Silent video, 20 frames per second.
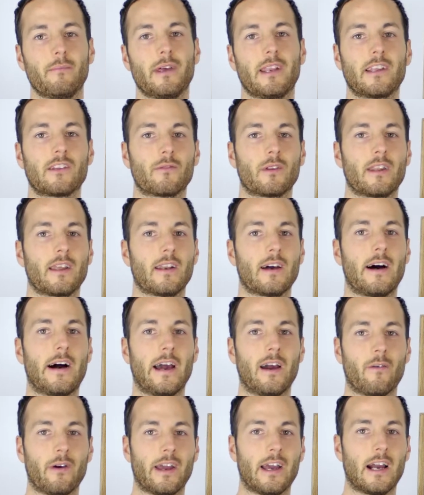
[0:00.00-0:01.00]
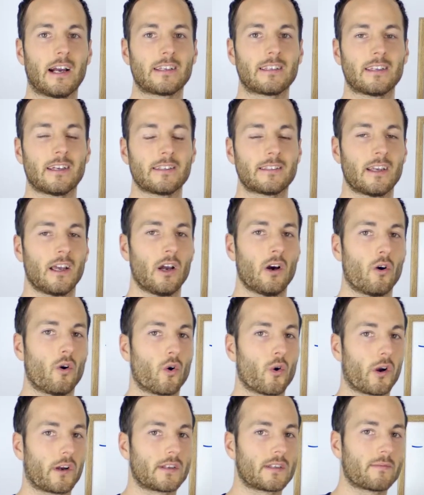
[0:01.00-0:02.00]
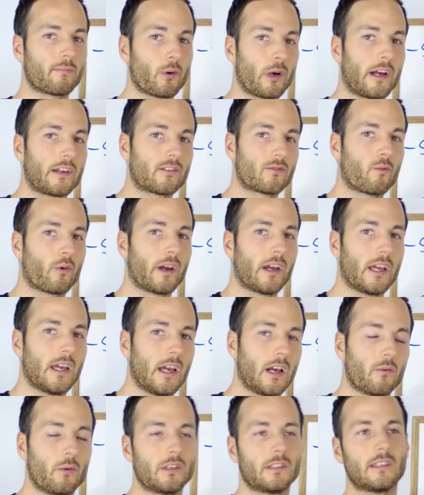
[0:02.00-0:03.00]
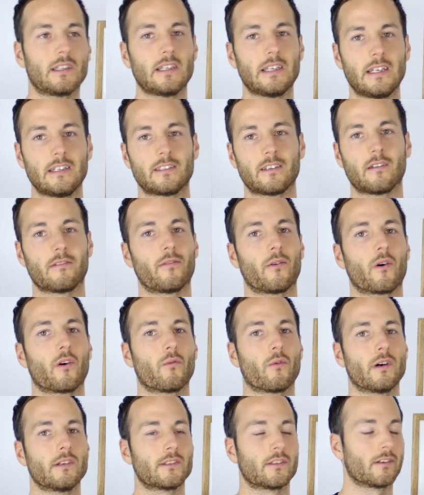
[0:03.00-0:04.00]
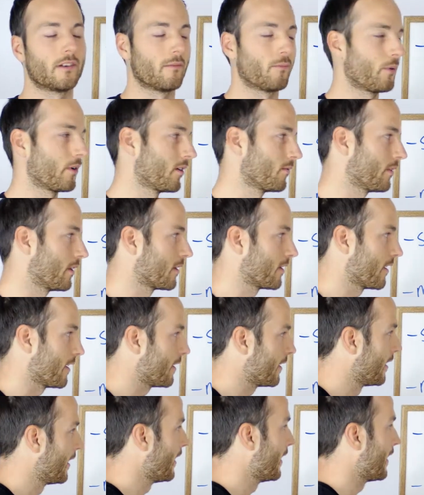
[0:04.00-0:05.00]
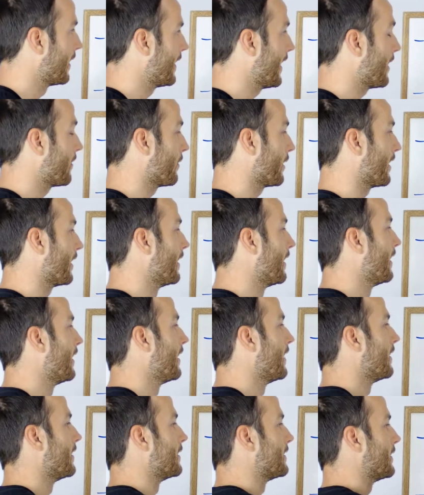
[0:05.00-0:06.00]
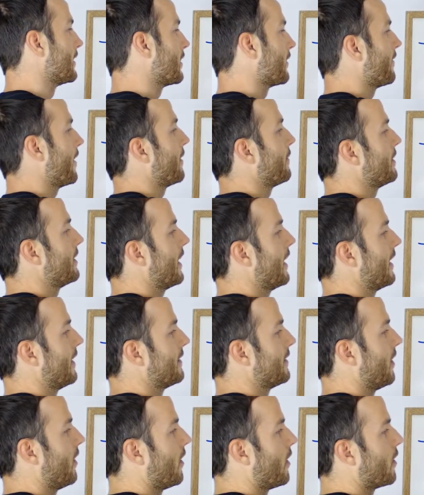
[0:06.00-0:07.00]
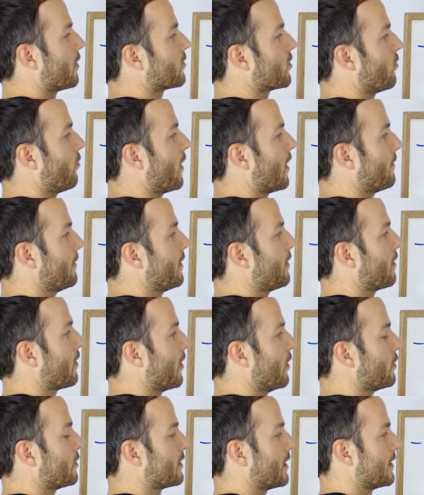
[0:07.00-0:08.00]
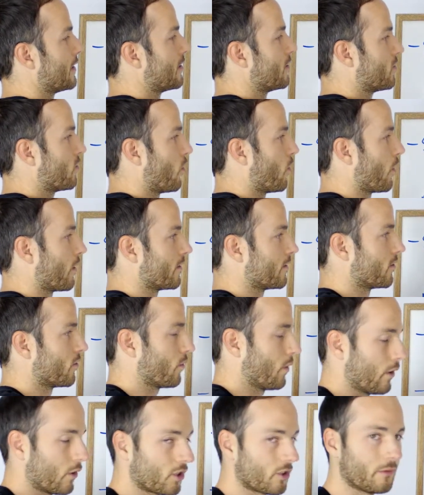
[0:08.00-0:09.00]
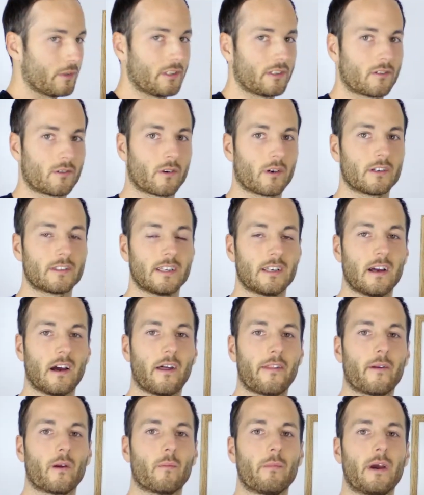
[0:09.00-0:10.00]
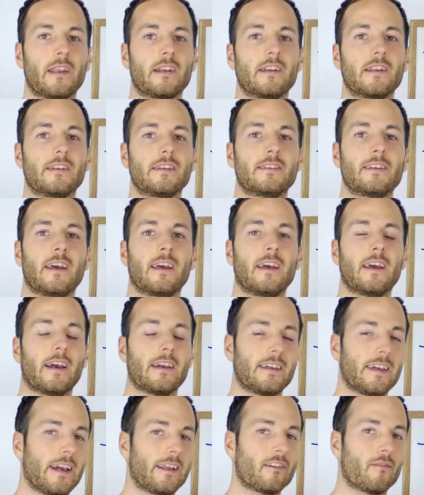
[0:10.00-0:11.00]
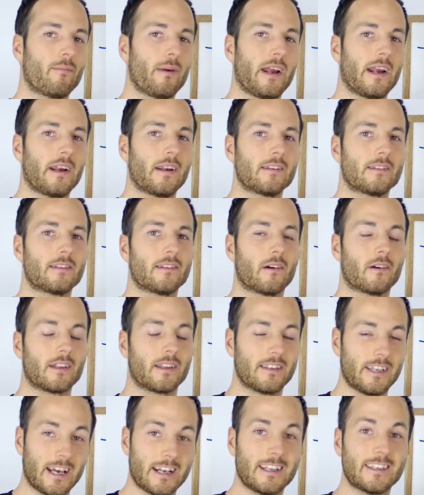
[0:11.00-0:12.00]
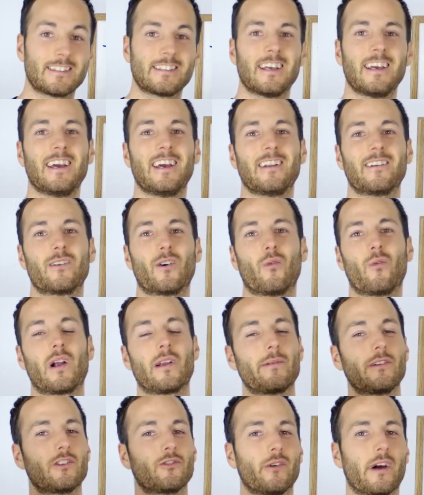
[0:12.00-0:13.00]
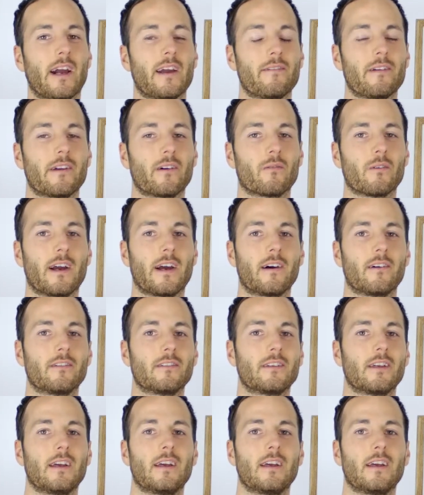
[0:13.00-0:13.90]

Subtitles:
minutes within a highway access or expressway, which leads to the 401. So you're pretty well good that way. Single family tenants also want to be close to stores, grocery stores, and other amenities. Again, your parents or the tenants don't want to be driving around